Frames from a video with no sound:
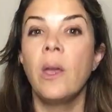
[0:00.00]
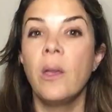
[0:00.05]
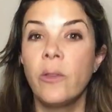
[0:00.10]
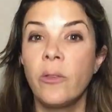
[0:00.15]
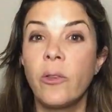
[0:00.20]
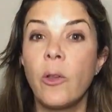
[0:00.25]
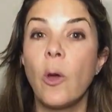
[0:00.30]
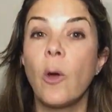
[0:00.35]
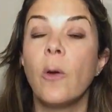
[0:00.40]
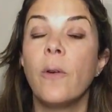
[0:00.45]

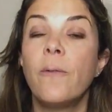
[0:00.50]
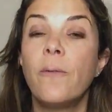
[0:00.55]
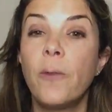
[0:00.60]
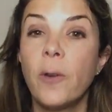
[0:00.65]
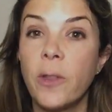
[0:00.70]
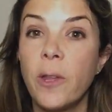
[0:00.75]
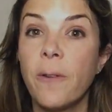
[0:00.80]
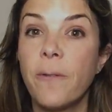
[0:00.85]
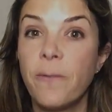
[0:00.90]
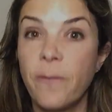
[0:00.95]
So,
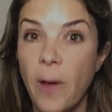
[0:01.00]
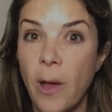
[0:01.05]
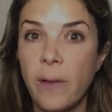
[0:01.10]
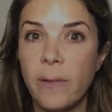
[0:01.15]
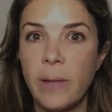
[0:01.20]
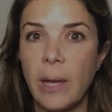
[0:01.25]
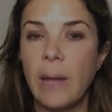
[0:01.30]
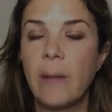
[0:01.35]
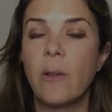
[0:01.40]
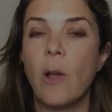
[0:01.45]
for the
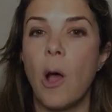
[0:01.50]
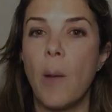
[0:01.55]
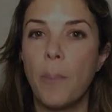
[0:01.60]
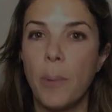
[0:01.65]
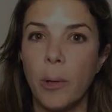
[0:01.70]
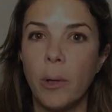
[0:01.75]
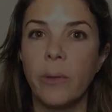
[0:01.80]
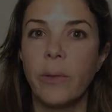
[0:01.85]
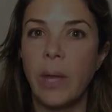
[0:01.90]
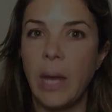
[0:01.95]
first
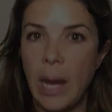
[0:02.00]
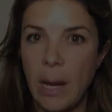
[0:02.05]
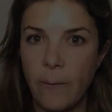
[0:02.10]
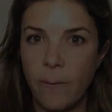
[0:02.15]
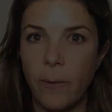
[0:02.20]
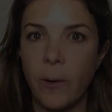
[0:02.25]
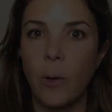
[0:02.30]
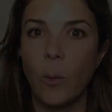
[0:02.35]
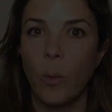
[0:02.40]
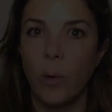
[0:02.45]
example, the
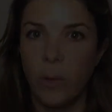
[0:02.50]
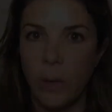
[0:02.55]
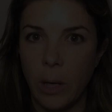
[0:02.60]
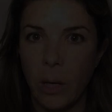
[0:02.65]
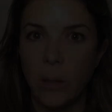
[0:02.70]
infant with